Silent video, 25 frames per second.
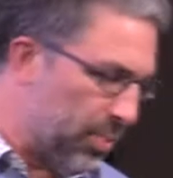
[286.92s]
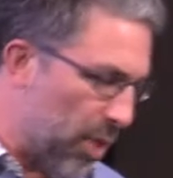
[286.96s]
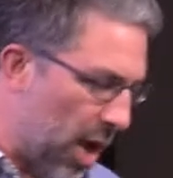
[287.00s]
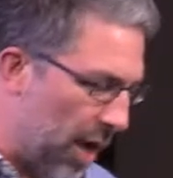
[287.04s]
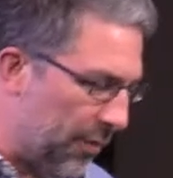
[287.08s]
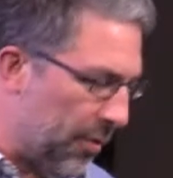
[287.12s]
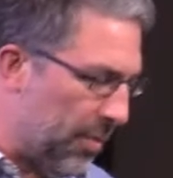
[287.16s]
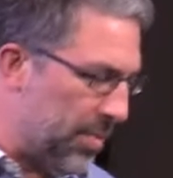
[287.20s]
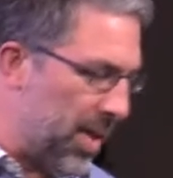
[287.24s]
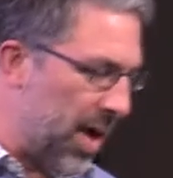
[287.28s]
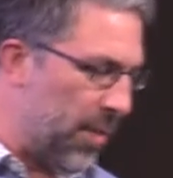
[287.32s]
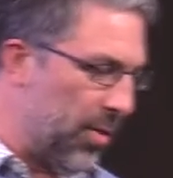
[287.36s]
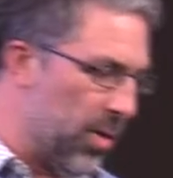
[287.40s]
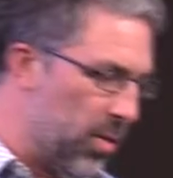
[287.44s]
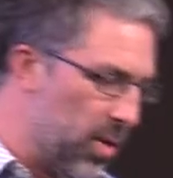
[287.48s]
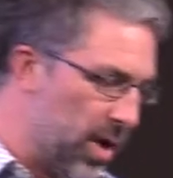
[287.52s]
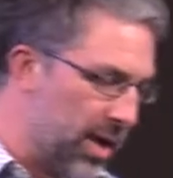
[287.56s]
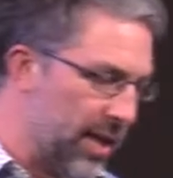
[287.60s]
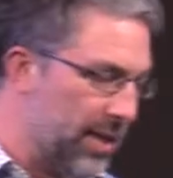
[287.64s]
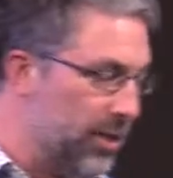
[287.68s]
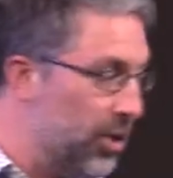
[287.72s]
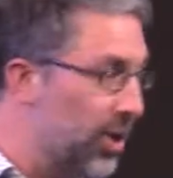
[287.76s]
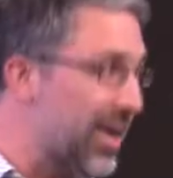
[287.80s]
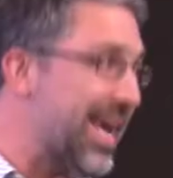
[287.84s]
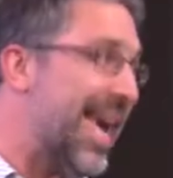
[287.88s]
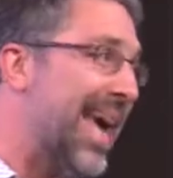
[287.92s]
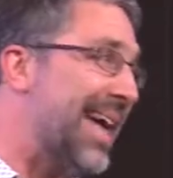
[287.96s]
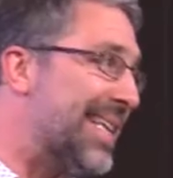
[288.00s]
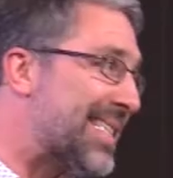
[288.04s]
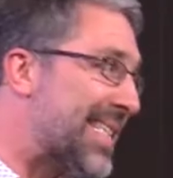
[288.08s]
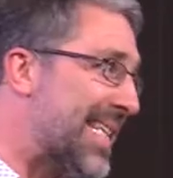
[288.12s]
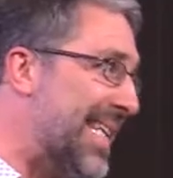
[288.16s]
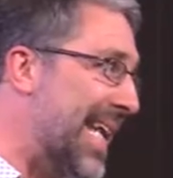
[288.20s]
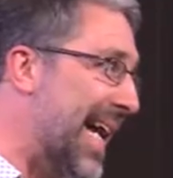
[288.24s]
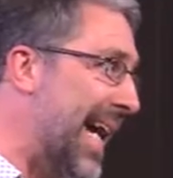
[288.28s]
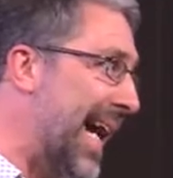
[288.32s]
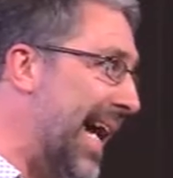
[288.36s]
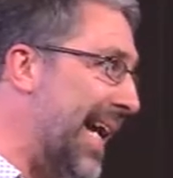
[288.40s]
proverb that we want to look at
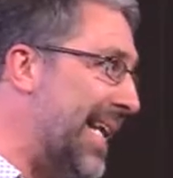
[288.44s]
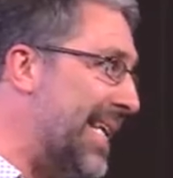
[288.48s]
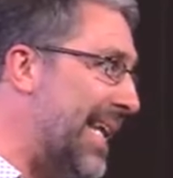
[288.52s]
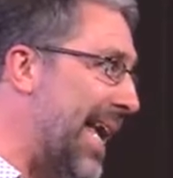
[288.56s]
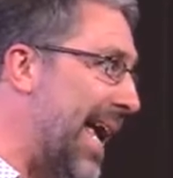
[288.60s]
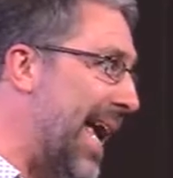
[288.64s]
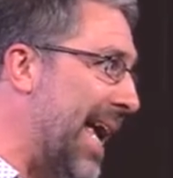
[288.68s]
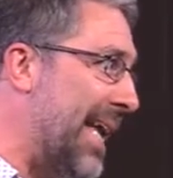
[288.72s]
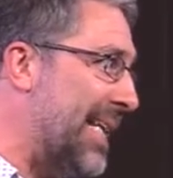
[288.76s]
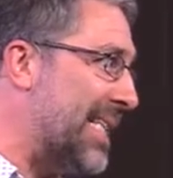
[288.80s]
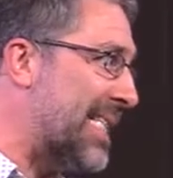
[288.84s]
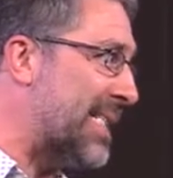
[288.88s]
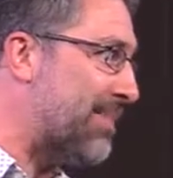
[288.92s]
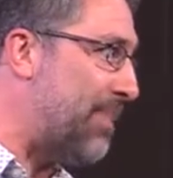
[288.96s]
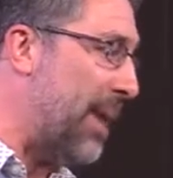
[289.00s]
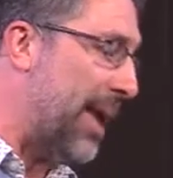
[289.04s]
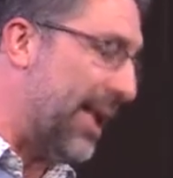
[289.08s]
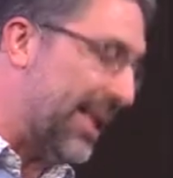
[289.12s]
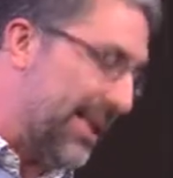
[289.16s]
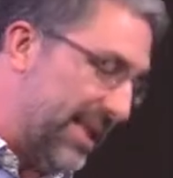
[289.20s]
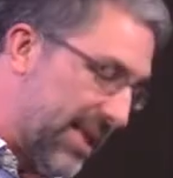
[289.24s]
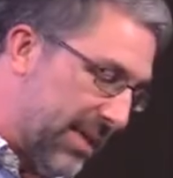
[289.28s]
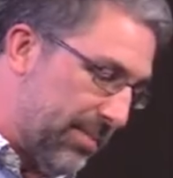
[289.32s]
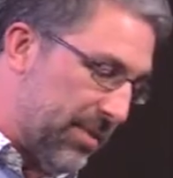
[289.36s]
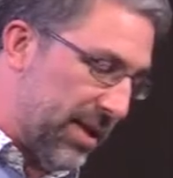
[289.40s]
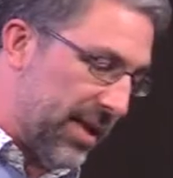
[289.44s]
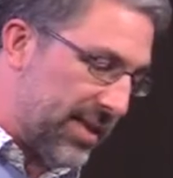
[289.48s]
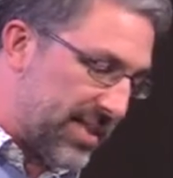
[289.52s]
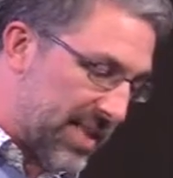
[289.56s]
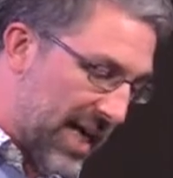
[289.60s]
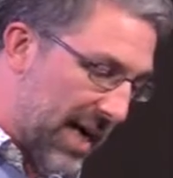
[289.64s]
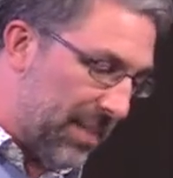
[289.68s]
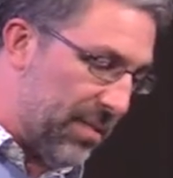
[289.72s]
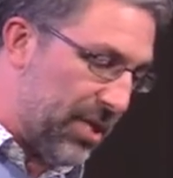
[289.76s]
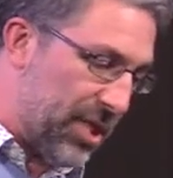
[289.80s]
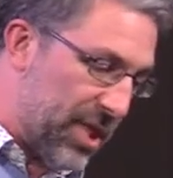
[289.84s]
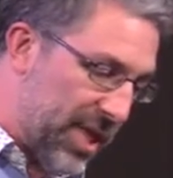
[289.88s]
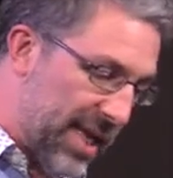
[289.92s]
tonight and spend a little bit of
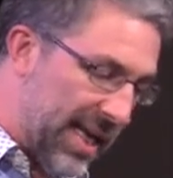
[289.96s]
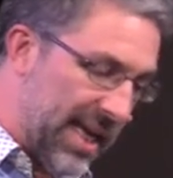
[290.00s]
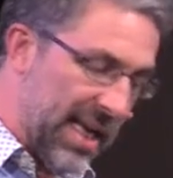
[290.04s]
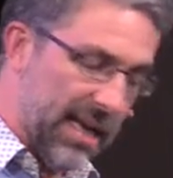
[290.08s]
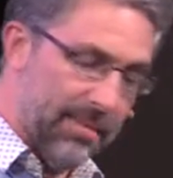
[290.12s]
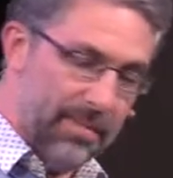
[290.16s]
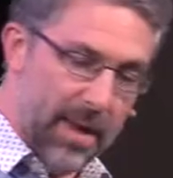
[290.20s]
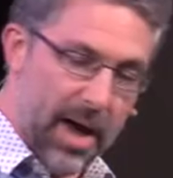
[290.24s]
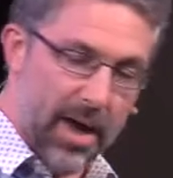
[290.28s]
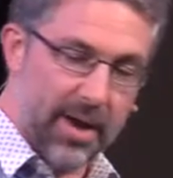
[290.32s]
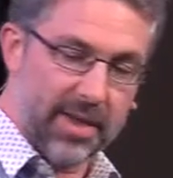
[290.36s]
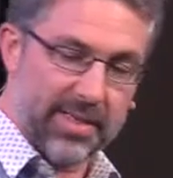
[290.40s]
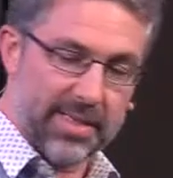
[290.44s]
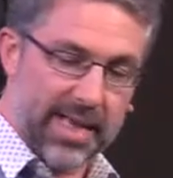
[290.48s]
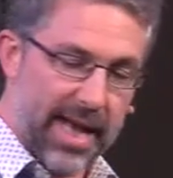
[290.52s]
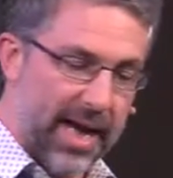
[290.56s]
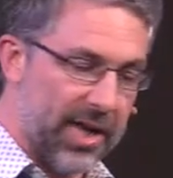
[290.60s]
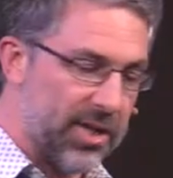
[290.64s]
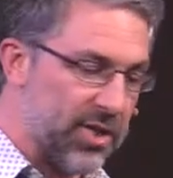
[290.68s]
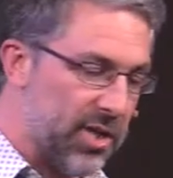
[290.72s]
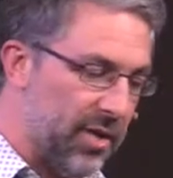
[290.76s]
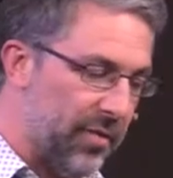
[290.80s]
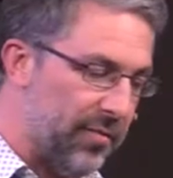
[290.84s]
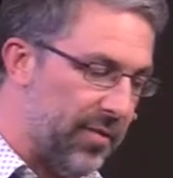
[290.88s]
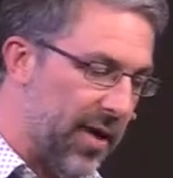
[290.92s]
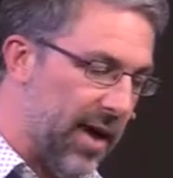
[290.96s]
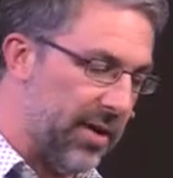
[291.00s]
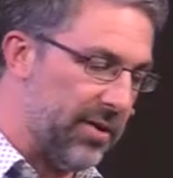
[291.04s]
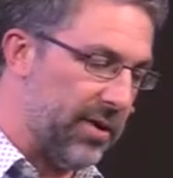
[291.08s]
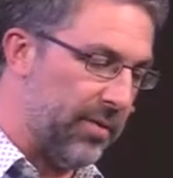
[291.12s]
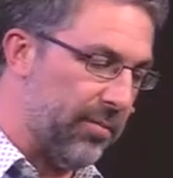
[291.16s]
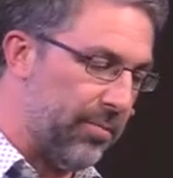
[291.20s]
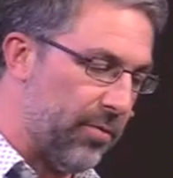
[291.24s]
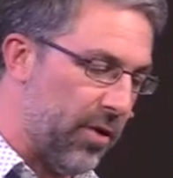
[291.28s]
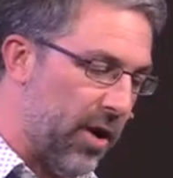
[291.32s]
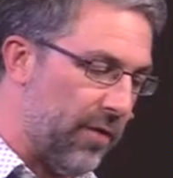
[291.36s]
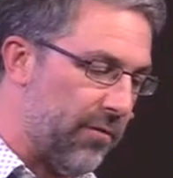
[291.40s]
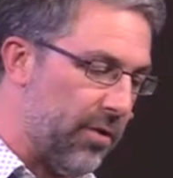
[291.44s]
time thinking about is actually found in
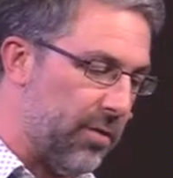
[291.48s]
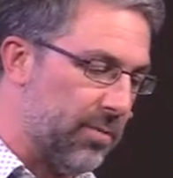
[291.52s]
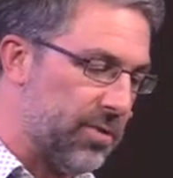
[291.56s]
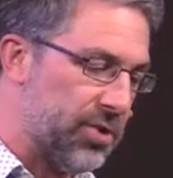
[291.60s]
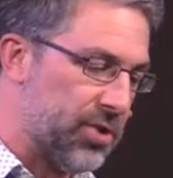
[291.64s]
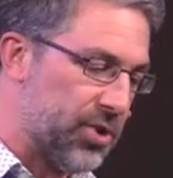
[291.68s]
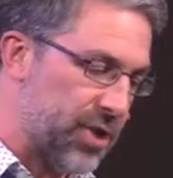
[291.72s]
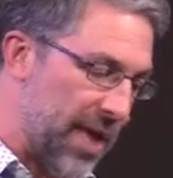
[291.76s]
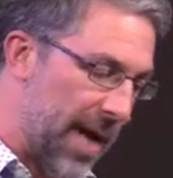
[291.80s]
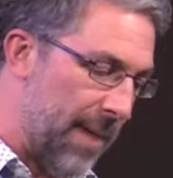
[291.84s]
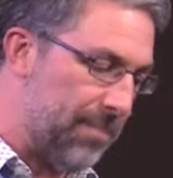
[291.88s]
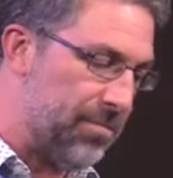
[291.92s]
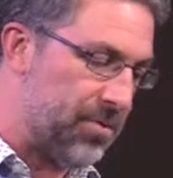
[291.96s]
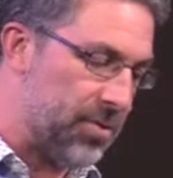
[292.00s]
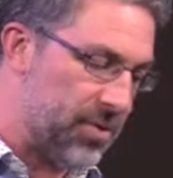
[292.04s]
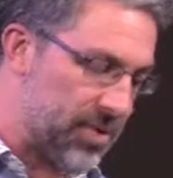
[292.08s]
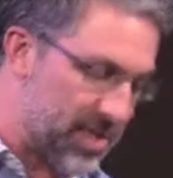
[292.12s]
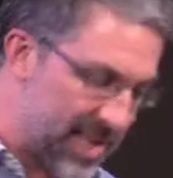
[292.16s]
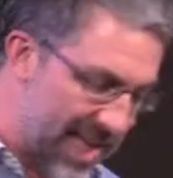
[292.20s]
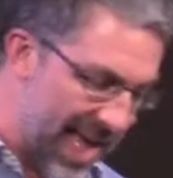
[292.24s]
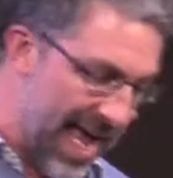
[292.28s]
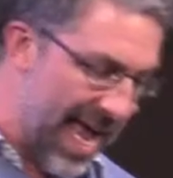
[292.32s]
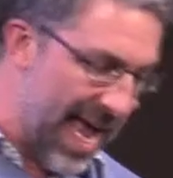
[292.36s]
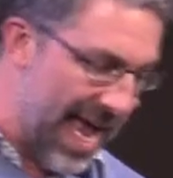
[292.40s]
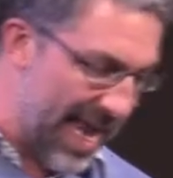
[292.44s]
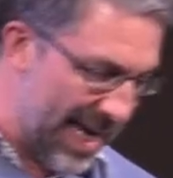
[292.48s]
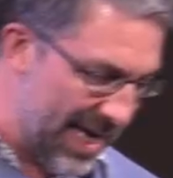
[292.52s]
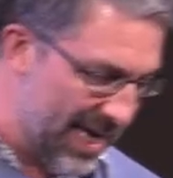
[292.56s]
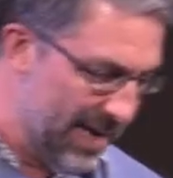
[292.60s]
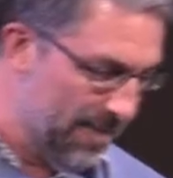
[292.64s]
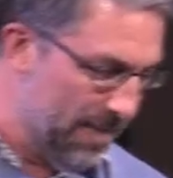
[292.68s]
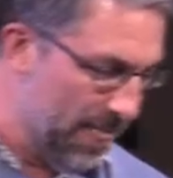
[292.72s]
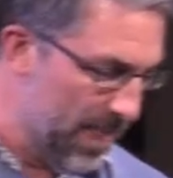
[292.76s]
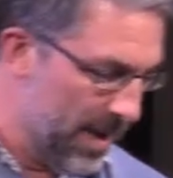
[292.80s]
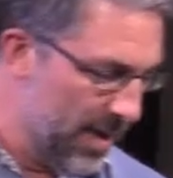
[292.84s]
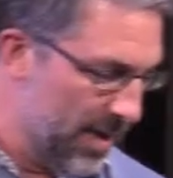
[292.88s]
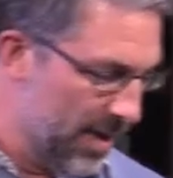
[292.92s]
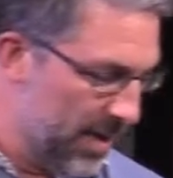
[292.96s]
Proverbs chapter 10,
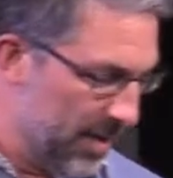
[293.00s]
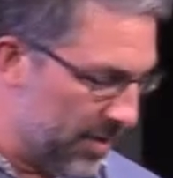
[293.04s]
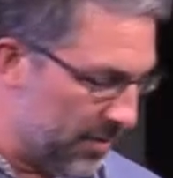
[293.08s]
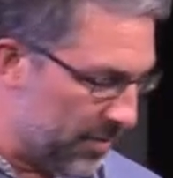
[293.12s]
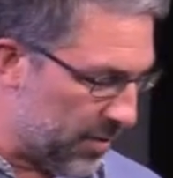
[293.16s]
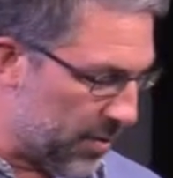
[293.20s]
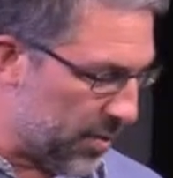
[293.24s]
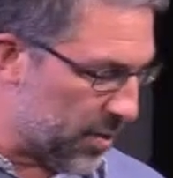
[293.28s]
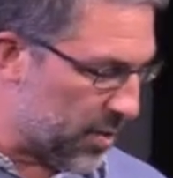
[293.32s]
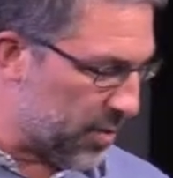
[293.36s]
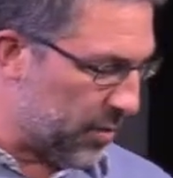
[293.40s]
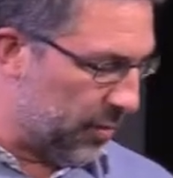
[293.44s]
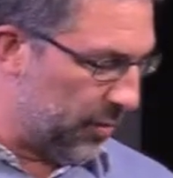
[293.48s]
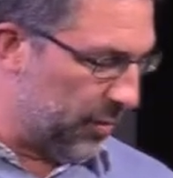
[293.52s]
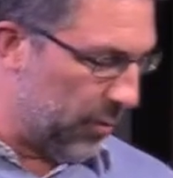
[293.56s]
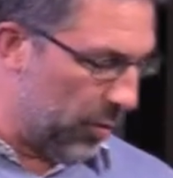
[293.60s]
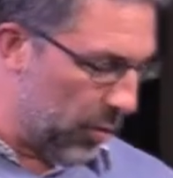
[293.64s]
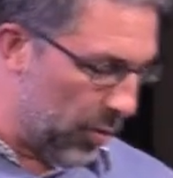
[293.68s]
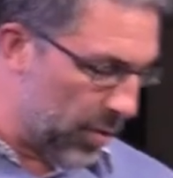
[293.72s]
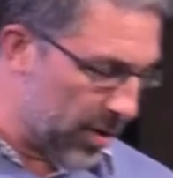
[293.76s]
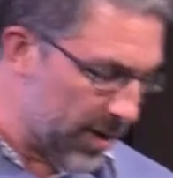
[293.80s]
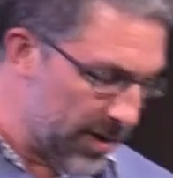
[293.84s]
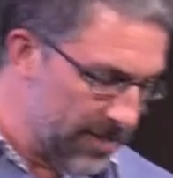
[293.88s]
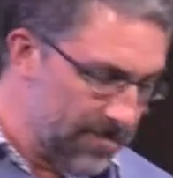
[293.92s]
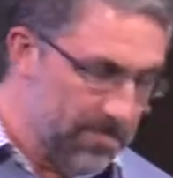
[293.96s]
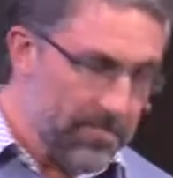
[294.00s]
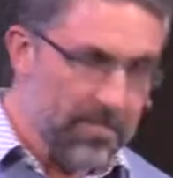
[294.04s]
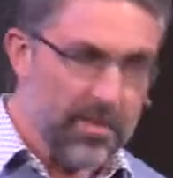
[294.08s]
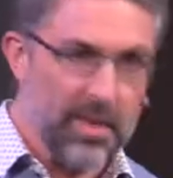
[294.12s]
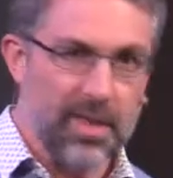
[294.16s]
verse 4.